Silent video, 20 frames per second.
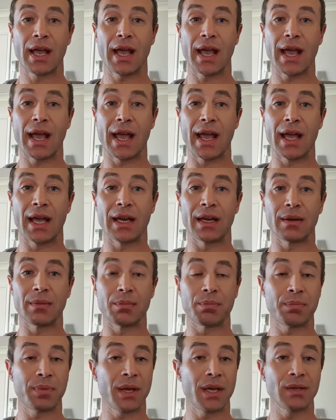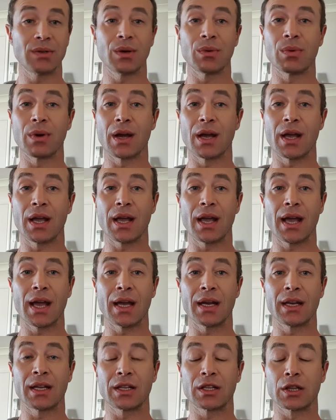and peel away,
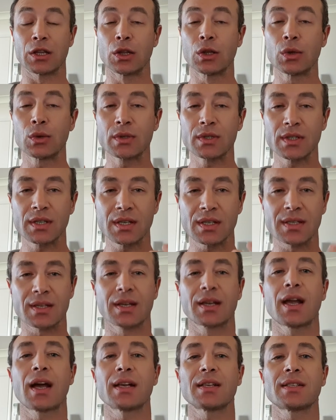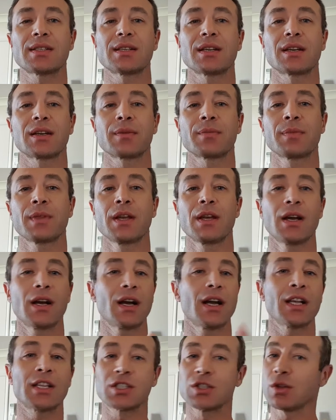and it looks disgusting.
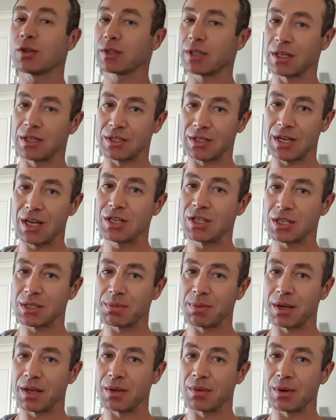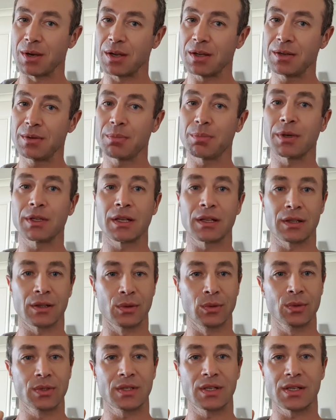It's not contagious, by the way, but it
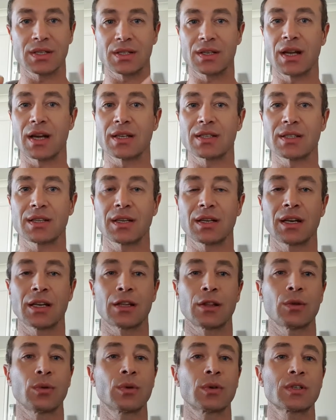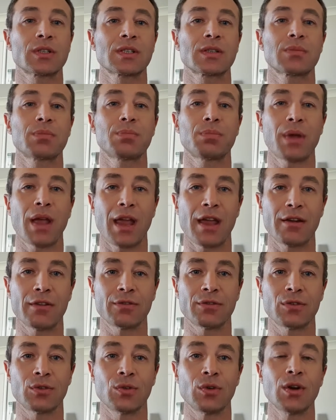looks disgusting. It looks
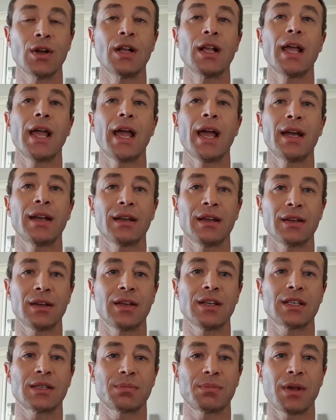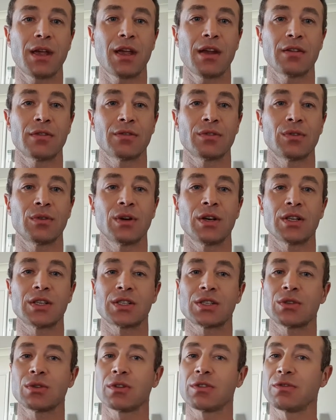painful, and it is painful.
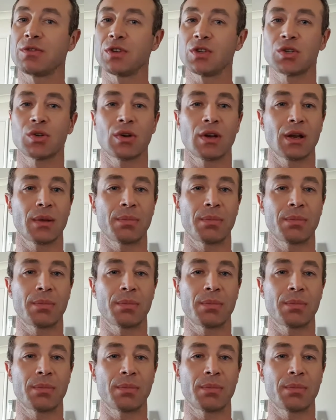It's not visually